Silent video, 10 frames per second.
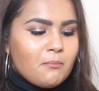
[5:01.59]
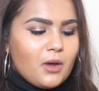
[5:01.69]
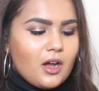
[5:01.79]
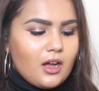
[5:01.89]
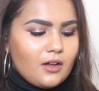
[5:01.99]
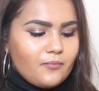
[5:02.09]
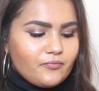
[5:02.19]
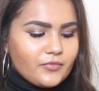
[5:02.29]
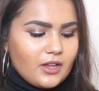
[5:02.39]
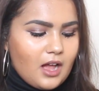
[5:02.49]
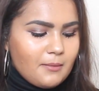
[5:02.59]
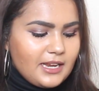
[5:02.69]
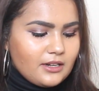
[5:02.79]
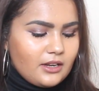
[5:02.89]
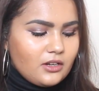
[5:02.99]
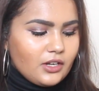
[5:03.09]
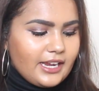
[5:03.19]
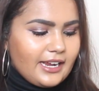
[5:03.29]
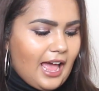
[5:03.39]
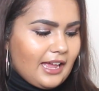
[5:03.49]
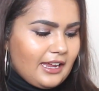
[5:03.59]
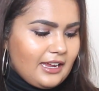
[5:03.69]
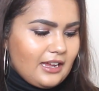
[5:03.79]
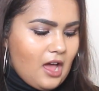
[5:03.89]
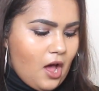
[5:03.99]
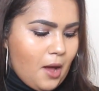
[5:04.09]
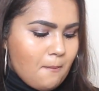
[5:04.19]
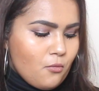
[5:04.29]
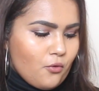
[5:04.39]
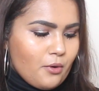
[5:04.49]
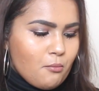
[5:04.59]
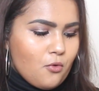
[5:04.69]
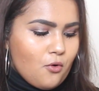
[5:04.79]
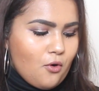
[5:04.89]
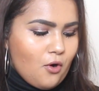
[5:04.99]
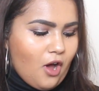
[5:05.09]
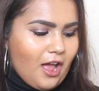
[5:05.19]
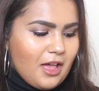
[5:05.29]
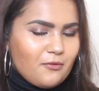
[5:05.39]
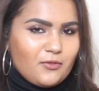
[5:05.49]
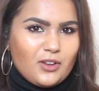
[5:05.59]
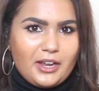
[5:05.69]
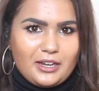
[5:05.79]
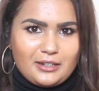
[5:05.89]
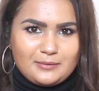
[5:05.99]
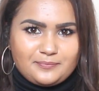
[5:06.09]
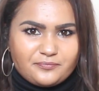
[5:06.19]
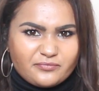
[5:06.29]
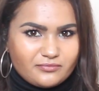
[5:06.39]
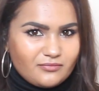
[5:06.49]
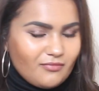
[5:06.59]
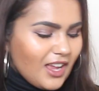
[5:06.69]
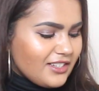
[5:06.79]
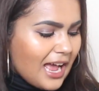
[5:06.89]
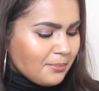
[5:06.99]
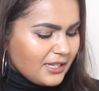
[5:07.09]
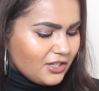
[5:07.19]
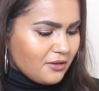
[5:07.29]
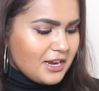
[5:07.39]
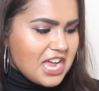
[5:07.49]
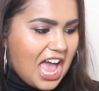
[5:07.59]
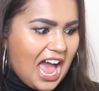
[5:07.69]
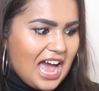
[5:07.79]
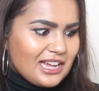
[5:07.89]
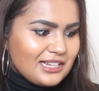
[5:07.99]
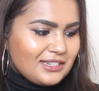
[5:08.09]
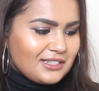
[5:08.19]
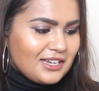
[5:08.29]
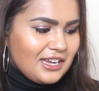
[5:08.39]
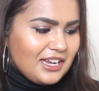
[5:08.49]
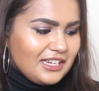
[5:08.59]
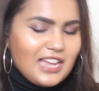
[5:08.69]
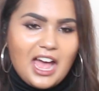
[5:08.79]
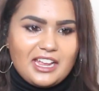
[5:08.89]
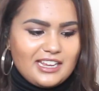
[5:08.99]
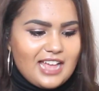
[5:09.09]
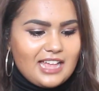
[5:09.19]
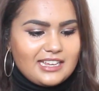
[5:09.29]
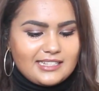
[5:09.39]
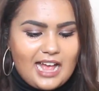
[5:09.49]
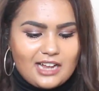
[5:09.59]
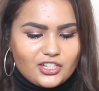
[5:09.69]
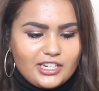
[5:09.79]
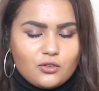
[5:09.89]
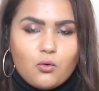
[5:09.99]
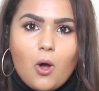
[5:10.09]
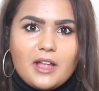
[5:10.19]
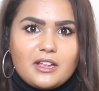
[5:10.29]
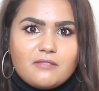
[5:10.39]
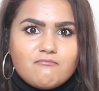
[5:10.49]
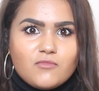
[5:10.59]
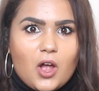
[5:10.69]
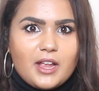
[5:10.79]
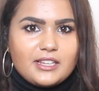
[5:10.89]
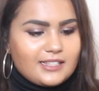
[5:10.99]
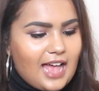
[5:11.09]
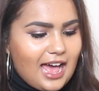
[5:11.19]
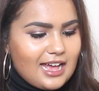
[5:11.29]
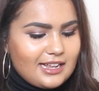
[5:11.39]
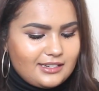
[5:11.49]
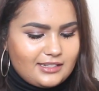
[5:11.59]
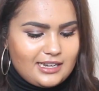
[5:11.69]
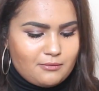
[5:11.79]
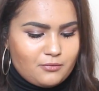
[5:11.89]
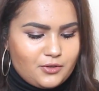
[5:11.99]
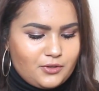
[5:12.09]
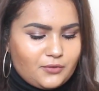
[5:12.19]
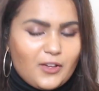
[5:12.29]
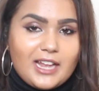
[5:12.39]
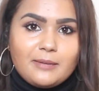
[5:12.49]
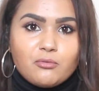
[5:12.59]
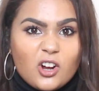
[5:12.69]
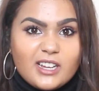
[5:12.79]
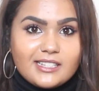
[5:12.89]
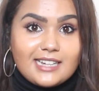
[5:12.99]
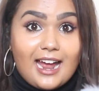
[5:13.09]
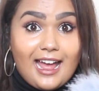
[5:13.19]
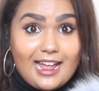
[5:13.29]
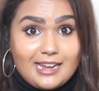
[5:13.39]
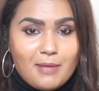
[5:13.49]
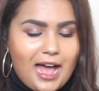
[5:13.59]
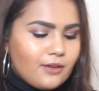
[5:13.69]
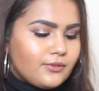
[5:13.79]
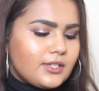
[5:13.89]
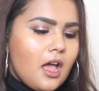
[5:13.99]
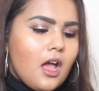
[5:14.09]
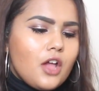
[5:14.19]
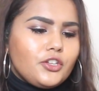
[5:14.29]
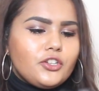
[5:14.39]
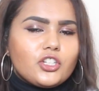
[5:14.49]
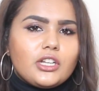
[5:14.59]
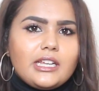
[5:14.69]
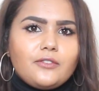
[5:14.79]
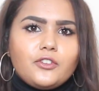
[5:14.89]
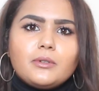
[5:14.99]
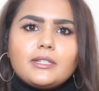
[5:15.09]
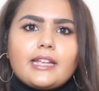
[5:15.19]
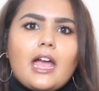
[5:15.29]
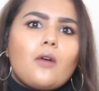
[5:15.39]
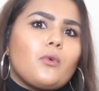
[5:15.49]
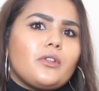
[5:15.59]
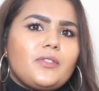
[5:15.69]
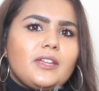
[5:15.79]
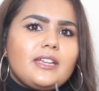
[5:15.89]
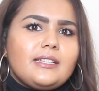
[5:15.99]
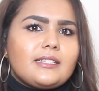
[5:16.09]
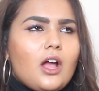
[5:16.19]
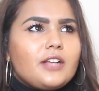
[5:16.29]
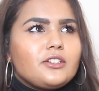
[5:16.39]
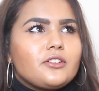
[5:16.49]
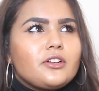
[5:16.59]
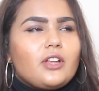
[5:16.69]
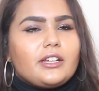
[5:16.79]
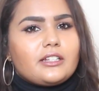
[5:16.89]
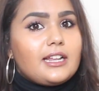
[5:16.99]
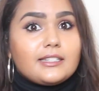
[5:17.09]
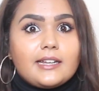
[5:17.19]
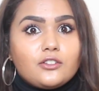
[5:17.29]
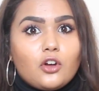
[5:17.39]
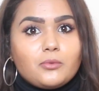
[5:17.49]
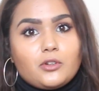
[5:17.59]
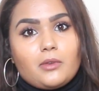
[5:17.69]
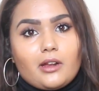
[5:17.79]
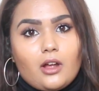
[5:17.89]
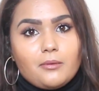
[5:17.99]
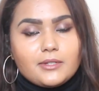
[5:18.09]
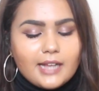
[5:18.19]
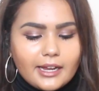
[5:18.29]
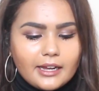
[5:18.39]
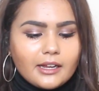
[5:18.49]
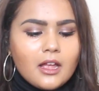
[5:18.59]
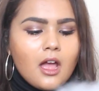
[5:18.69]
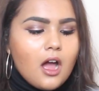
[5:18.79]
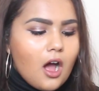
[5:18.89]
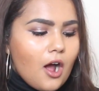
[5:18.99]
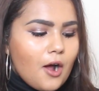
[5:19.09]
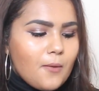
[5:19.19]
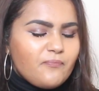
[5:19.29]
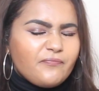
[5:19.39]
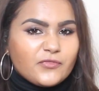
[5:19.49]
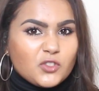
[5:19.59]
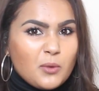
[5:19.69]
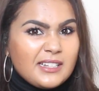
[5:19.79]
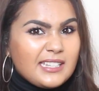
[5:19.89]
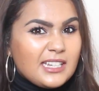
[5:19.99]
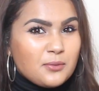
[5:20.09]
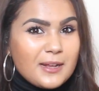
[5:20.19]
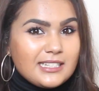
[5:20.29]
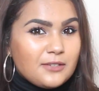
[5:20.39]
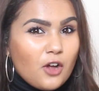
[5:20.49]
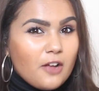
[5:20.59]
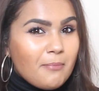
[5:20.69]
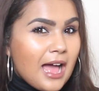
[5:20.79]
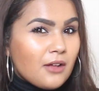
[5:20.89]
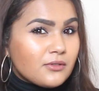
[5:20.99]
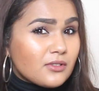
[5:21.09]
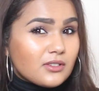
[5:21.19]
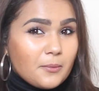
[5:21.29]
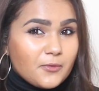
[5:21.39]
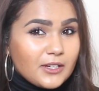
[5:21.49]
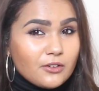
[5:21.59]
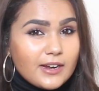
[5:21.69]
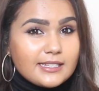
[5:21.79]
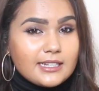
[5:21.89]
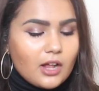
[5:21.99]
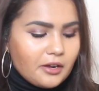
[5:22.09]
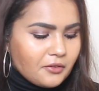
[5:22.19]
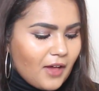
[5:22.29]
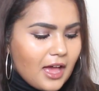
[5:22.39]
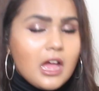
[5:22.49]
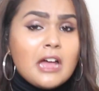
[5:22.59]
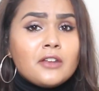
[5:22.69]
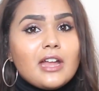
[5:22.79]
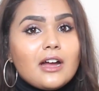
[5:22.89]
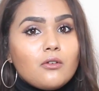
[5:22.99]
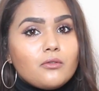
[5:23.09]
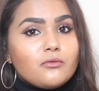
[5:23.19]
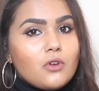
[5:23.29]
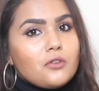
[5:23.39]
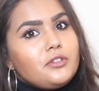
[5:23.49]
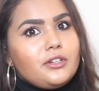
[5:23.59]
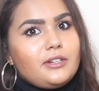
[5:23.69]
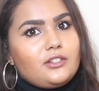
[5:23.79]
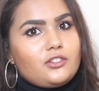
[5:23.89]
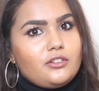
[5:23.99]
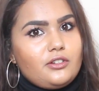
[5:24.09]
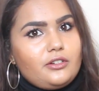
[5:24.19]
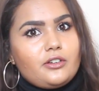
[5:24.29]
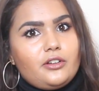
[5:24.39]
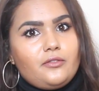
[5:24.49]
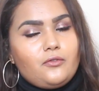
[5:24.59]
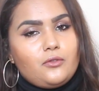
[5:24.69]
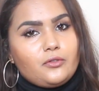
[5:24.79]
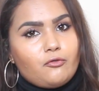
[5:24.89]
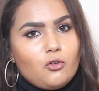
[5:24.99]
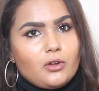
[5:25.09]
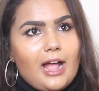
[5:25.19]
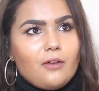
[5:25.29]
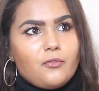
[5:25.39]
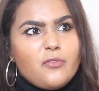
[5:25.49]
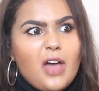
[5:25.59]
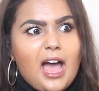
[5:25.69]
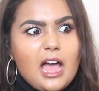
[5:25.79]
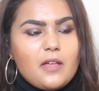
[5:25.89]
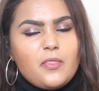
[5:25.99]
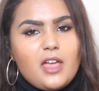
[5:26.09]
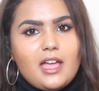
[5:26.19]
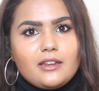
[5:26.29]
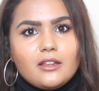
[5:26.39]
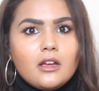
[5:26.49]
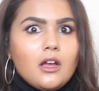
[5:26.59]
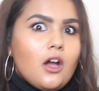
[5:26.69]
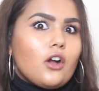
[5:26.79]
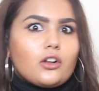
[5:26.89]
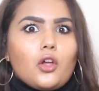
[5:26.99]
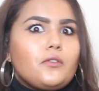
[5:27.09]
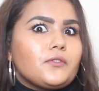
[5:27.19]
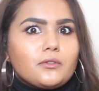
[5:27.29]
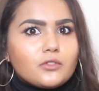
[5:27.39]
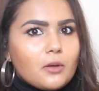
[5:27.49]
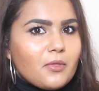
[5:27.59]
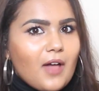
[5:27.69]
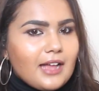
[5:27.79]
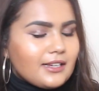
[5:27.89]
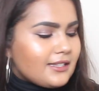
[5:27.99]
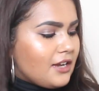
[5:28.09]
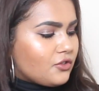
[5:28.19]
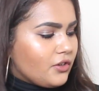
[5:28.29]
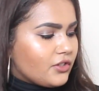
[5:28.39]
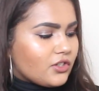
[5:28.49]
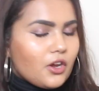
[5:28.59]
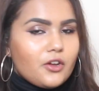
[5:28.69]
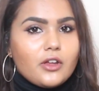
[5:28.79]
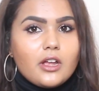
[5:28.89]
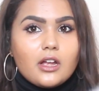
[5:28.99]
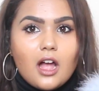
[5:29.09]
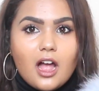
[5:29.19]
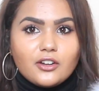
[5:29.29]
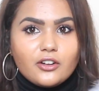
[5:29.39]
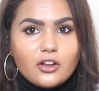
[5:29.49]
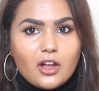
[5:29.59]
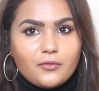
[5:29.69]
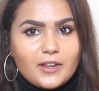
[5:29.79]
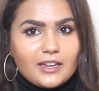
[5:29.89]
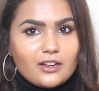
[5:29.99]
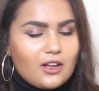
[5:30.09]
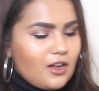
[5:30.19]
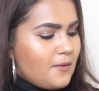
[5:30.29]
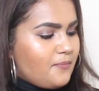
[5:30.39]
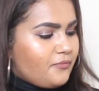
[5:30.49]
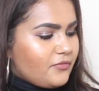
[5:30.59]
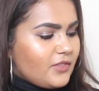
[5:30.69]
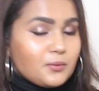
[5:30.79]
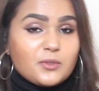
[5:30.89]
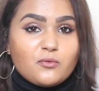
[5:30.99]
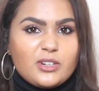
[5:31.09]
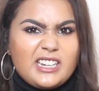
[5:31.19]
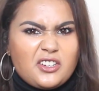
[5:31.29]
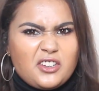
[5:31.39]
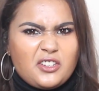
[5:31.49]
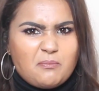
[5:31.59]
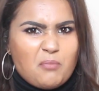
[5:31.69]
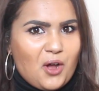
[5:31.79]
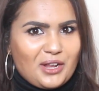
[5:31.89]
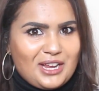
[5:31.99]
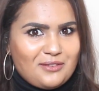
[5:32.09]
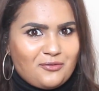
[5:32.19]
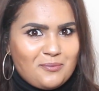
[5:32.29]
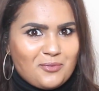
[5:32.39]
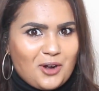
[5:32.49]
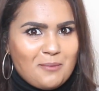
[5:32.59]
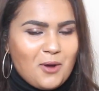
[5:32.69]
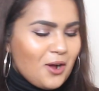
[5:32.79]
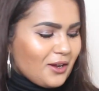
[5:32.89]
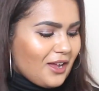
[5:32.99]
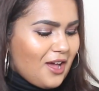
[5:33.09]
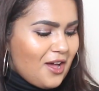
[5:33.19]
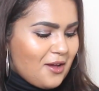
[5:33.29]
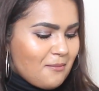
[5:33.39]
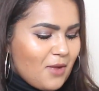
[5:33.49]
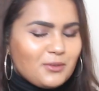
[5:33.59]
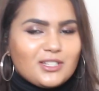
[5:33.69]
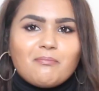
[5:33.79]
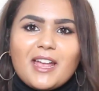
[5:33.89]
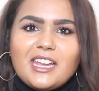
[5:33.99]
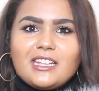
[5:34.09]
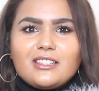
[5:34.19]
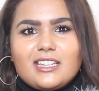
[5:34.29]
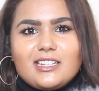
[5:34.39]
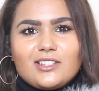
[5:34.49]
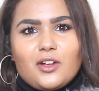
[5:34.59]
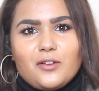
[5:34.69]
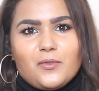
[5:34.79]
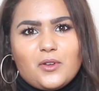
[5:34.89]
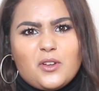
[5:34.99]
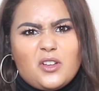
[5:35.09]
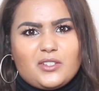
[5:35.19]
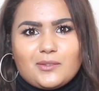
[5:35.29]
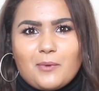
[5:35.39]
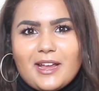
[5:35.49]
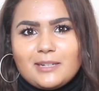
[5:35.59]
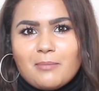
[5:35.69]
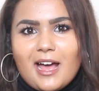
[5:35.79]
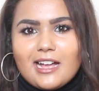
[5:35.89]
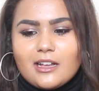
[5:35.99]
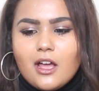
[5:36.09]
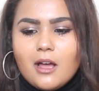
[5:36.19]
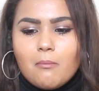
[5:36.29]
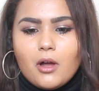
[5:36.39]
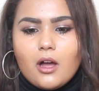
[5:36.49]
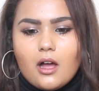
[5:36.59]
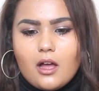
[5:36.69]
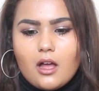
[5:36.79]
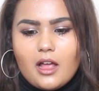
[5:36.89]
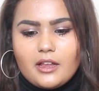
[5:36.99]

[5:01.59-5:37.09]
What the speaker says: But I mean, looking at it more and more, I've like adapted to it, and yeah, it is actually quite nice, and it was fairly priced at £8. Usually if you were to get one of these, I don't know, like let's say Topshop, like I was saying, £20–25 or something crazy like that. Now, no uni student can afford to fork out for that, and then clothes on top of that, etc. So I don't know, I think this was a really good bargain from Primark. I was debating this over a suede bag, but